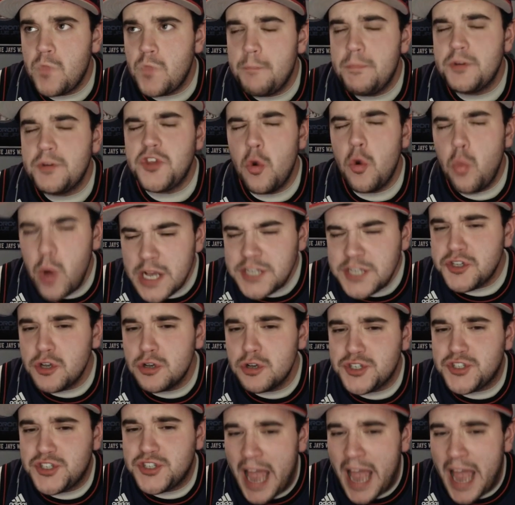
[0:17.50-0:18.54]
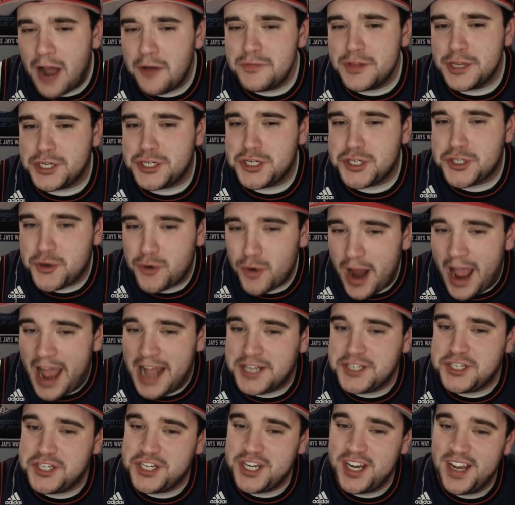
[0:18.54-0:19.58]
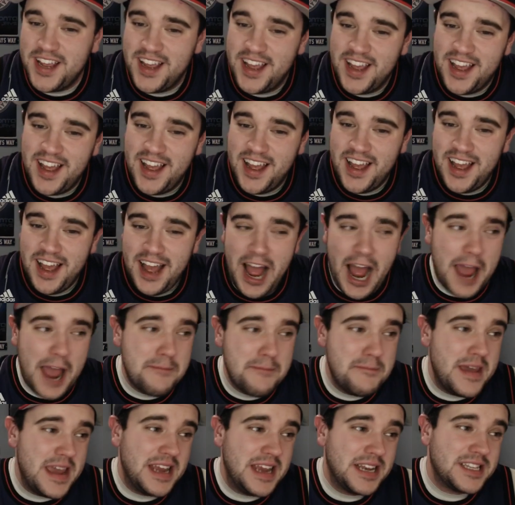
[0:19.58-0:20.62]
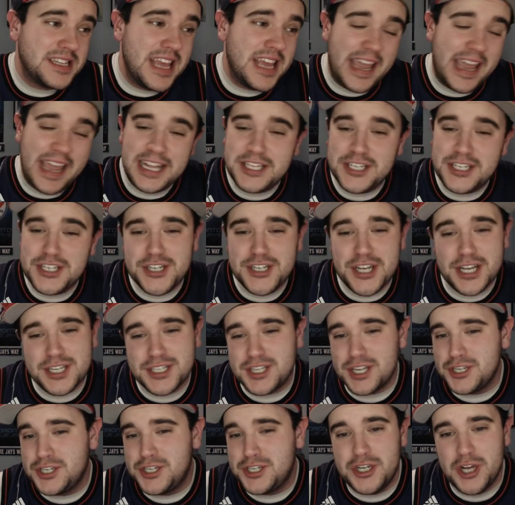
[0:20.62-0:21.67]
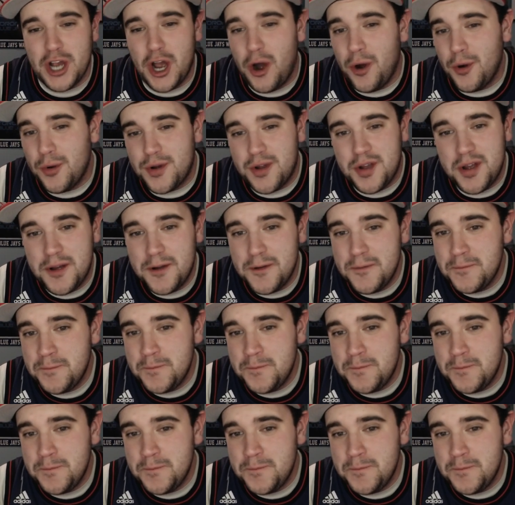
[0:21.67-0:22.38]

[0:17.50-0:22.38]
But the whistles down the stretch, I mean, it's just a joke.